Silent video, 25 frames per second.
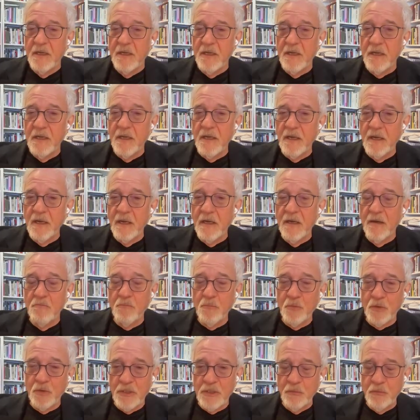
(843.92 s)

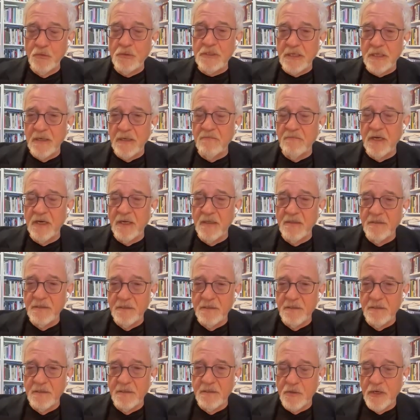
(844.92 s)
could come
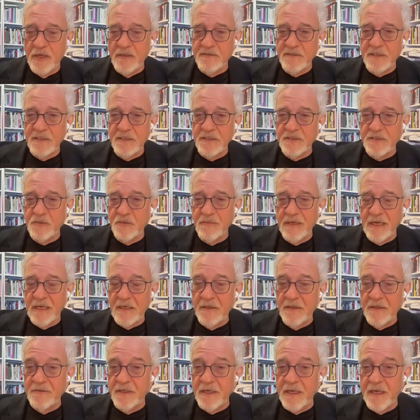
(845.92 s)
under crimes against
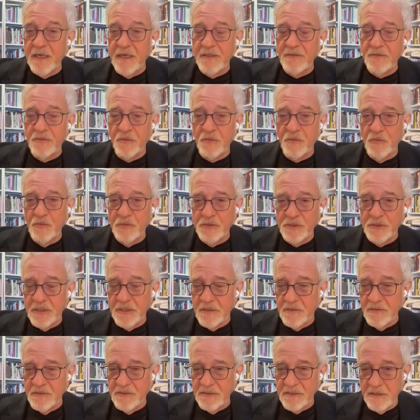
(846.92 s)
humanity and or
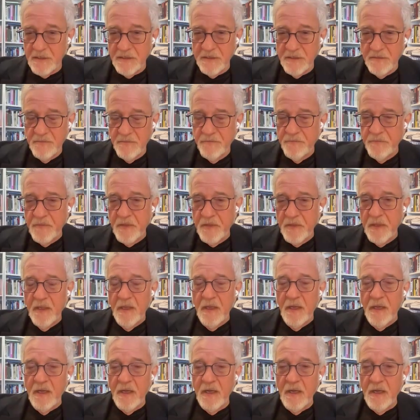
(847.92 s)
genocide.
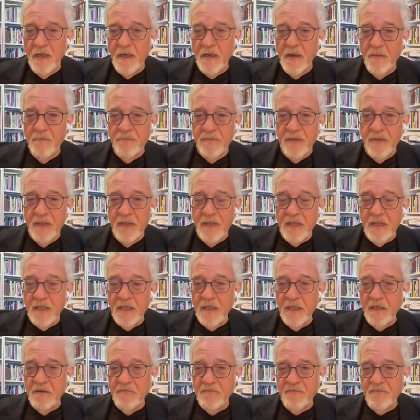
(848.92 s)

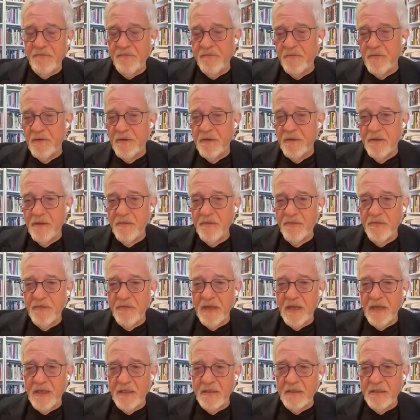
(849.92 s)
If
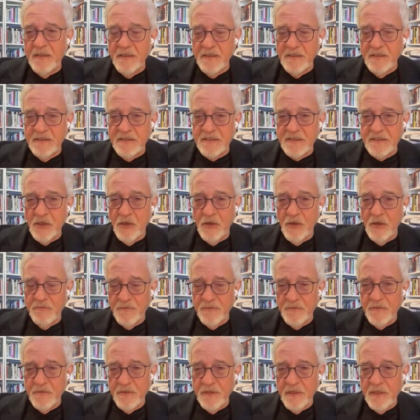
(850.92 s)
that is
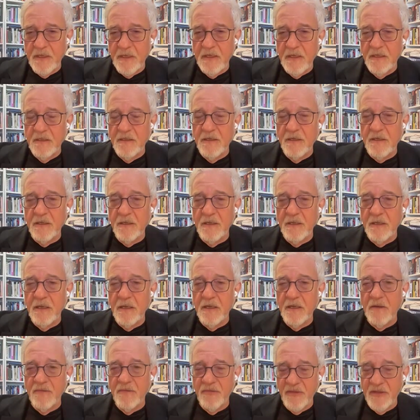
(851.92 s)
stopped and
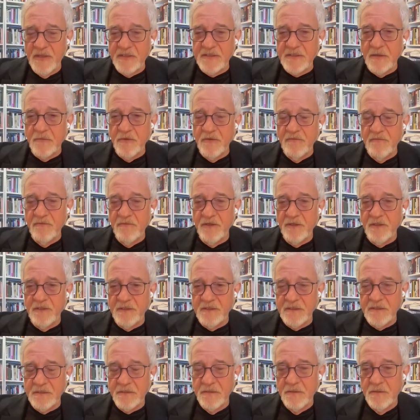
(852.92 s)
things are
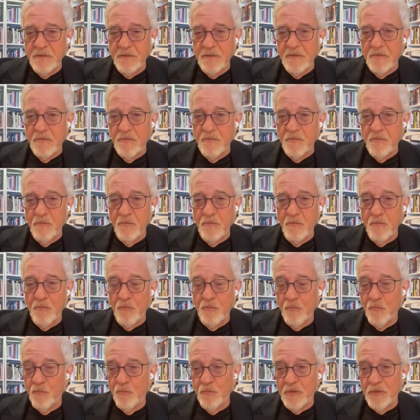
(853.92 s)
reversed,
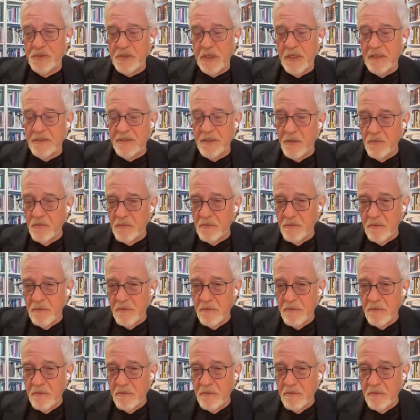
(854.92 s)
which I don't